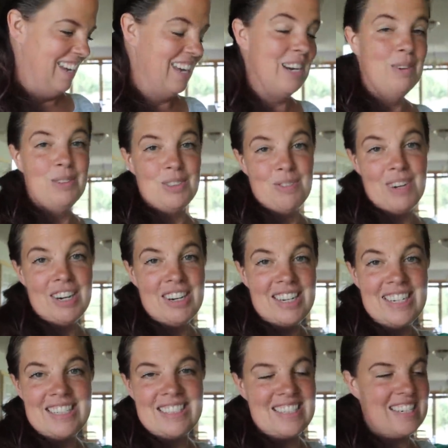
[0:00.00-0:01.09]
And it was
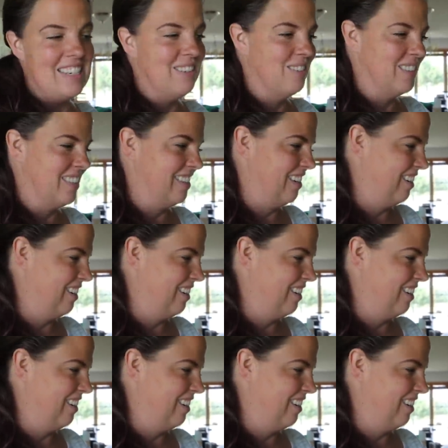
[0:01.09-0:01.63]
very easy, it wasn't